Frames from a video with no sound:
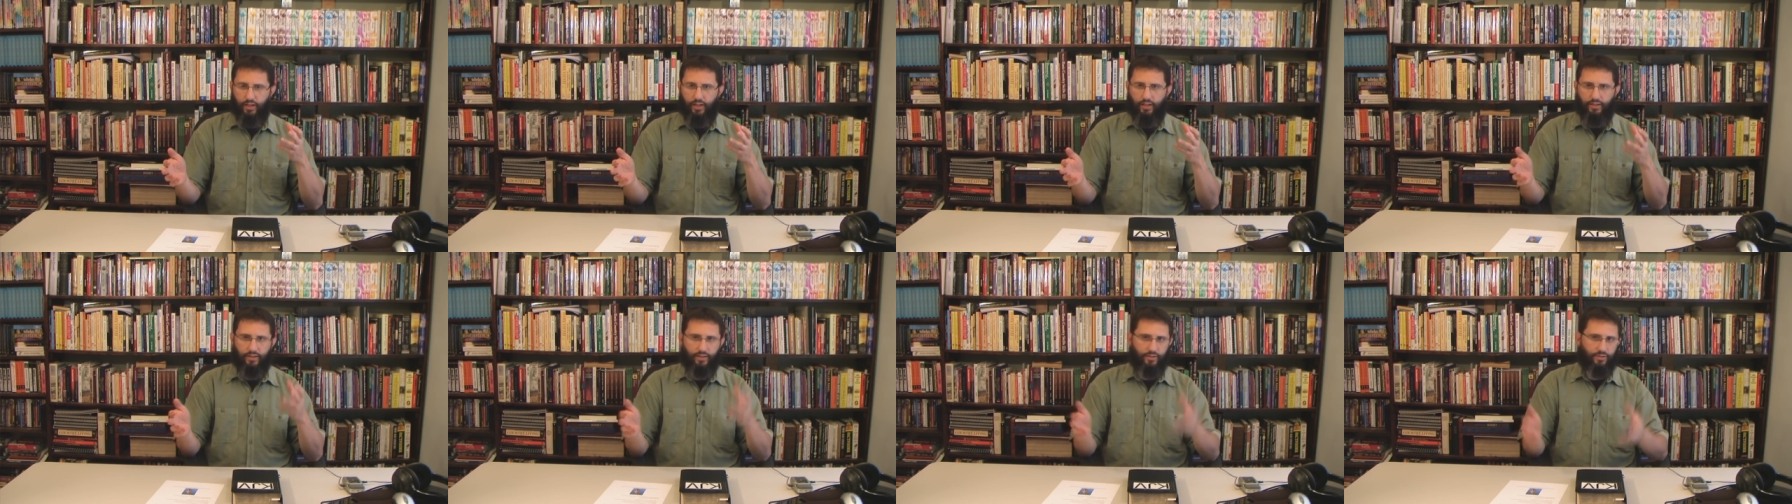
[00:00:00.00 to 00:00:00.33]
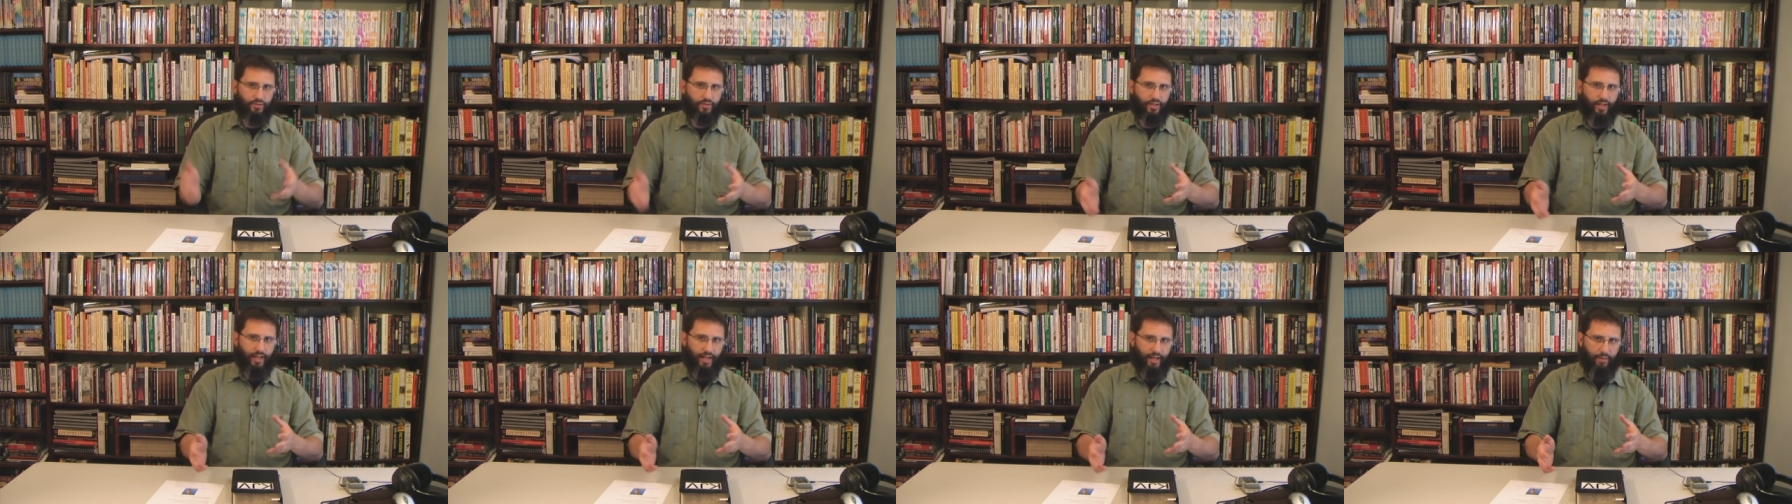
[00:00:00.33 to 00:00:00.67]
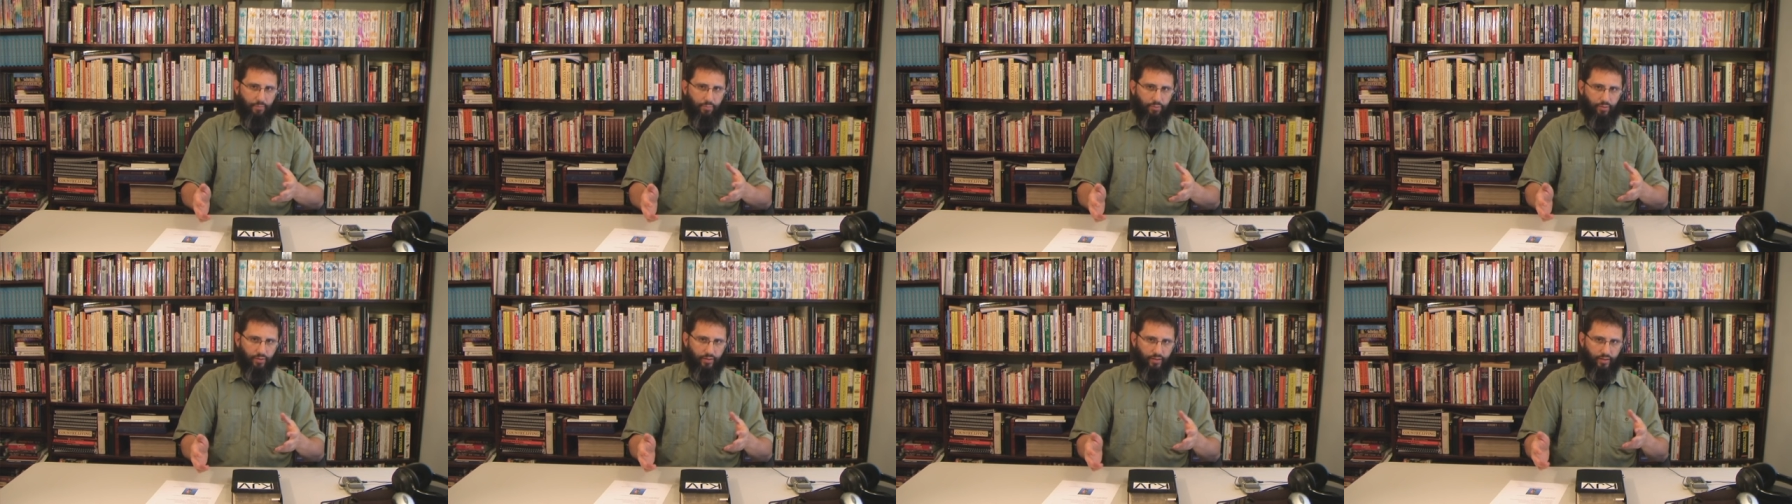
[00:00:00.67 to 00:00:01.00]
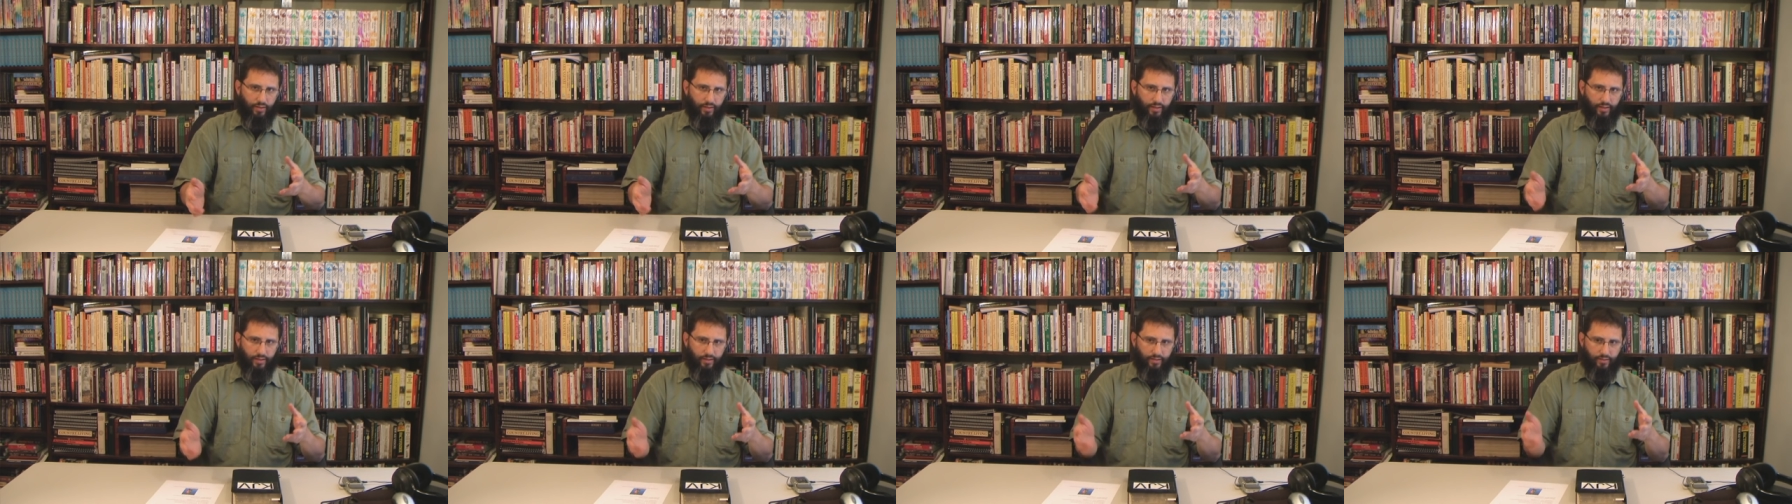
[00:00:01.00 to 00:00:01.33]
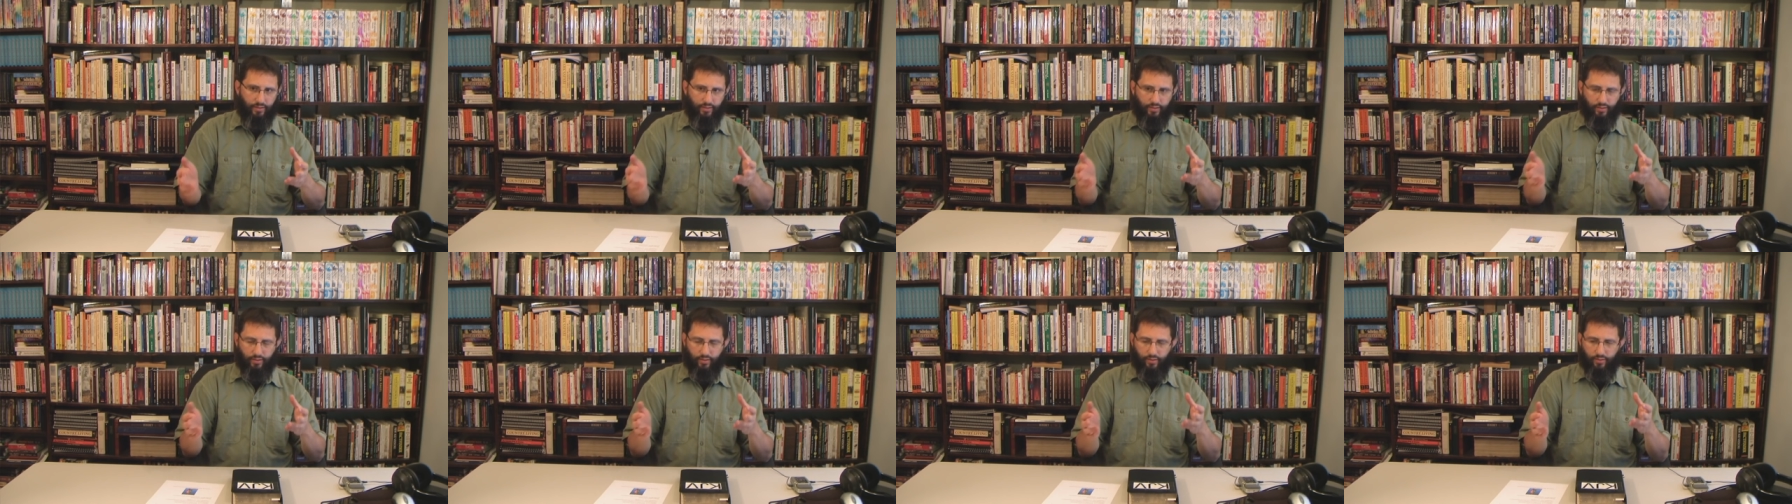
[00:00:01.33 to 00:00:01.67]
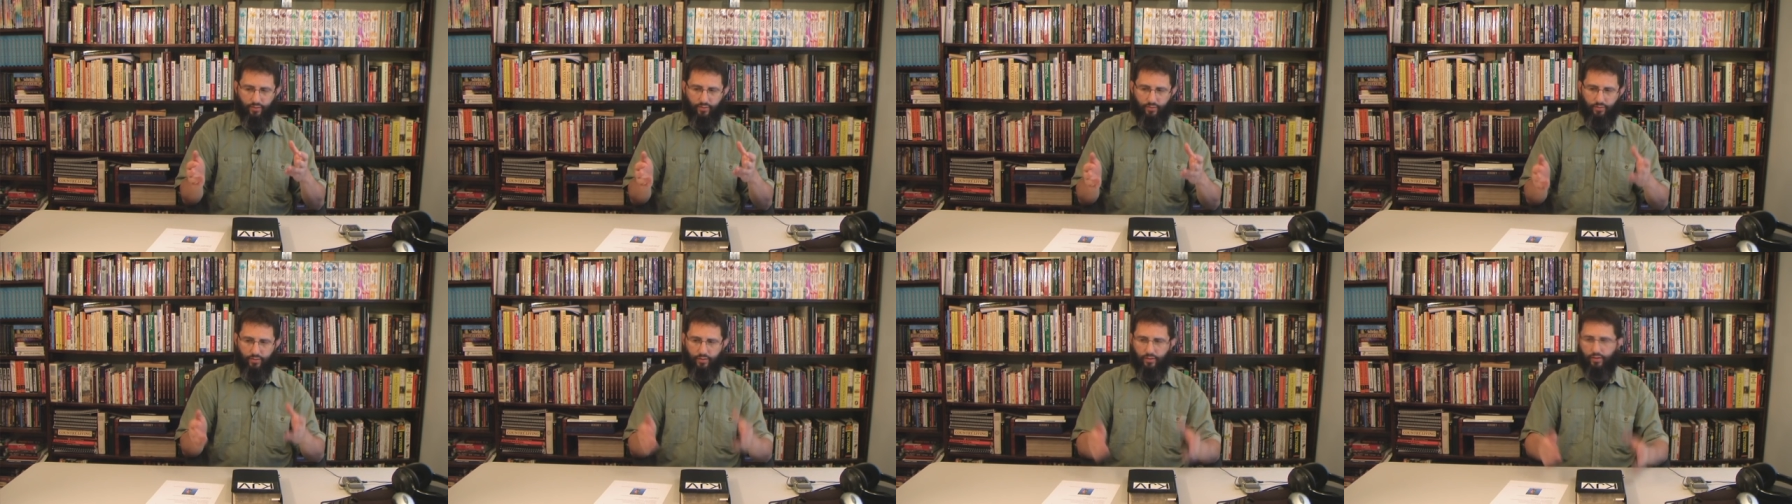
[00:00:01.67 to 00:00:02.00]
it doesn't happen, and then you
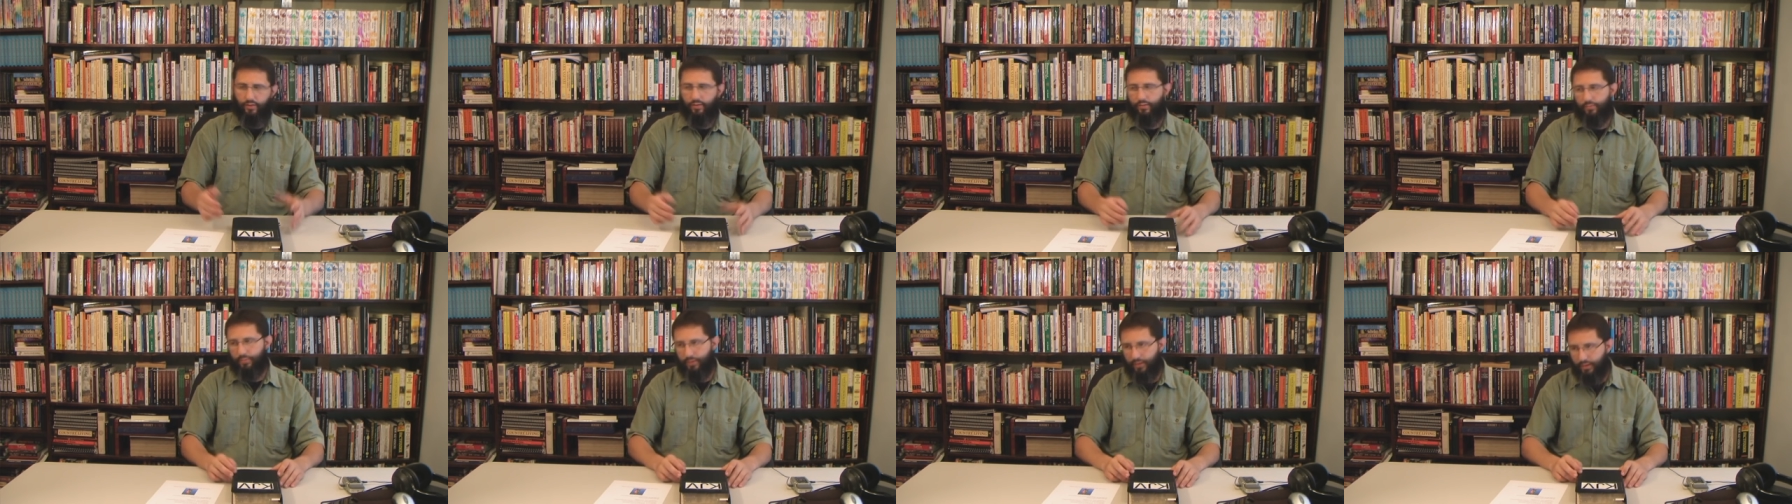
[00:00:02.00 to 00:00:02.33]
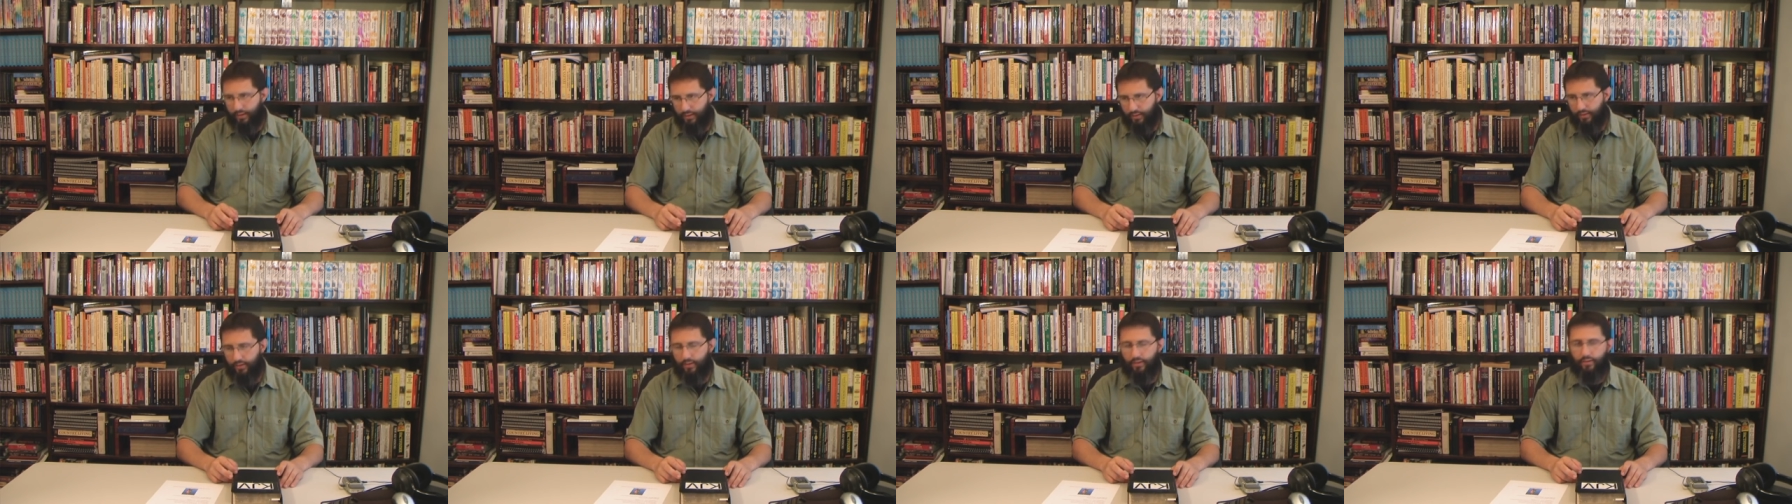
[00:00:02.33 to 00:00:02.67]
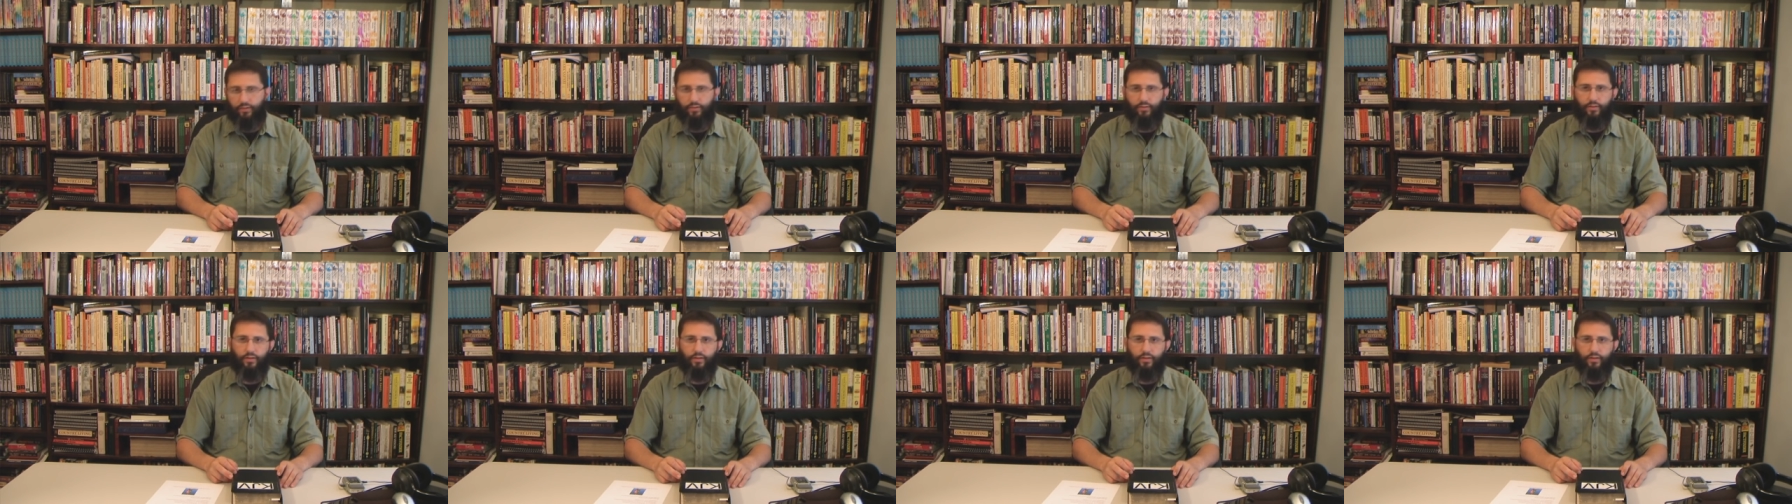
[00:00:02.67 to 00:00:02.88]
go, oh man,